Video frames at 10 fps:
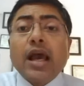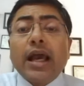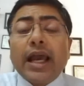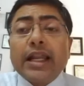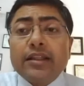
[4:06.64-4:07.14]

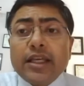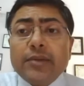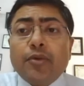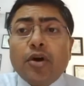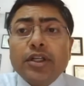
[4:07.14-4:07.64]
Another
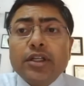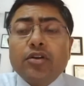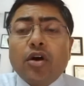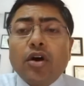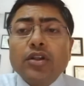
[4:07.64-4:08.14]
important
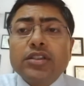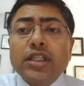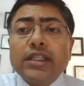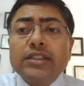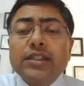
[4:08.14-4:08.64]
cause
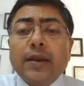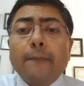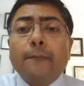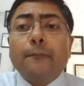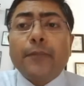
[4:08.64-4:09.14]
is
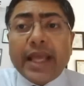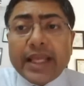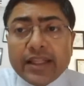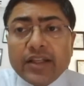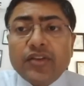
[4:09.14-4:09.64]

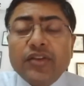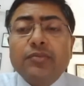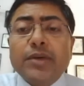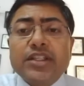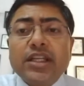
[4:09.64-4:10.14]
pregnancy,
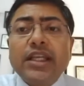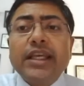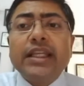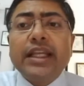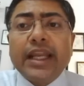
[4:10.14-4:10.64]
especially
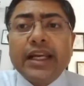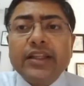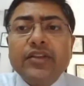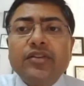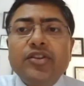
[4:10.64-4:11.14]
in
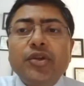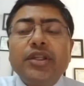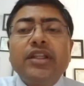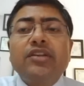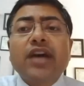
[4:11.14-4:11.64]
ladies
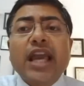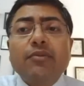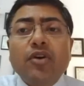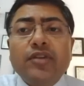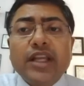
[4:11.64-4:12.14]
during the time
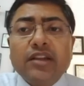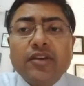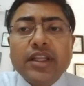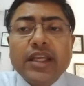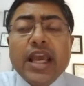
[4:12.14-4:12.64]
of
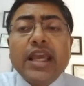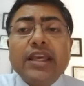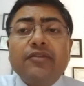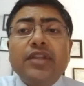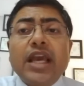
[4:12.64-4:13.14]
delivery,
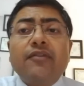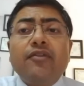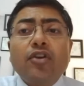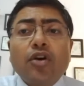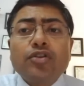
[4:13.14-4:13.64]
if they have
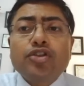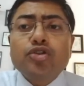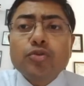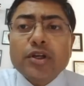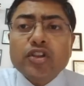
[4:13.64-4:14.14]
lost
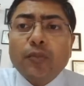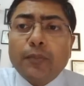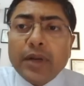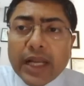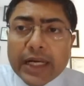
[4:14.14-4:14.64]
too much of
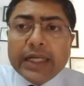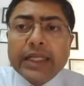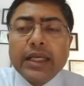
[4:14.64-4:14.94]
blood.